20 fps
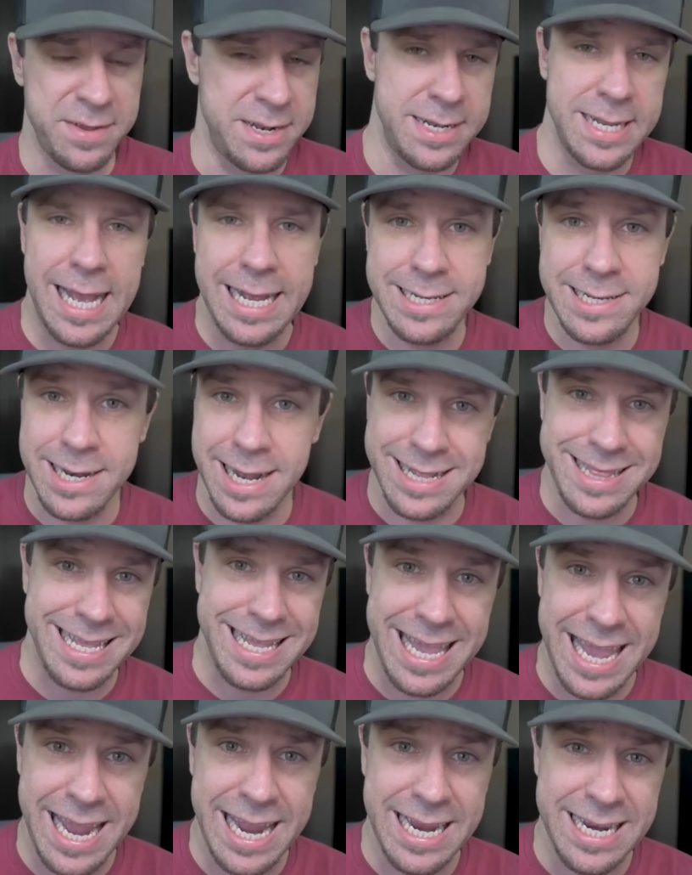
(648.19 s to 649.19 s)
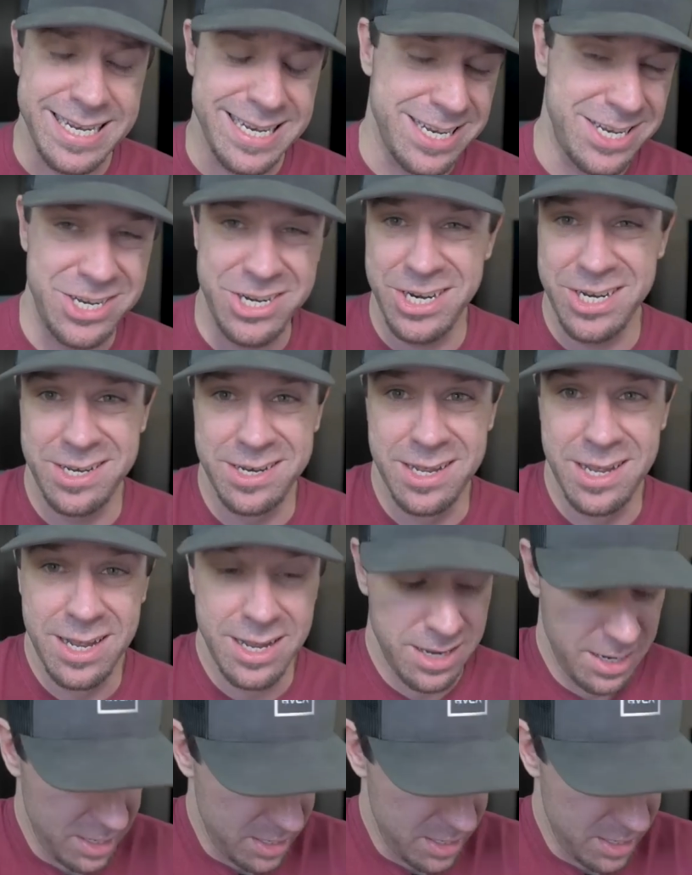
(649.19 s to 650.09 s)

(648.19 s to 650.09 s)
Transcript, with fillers: And that's not the case. It's just,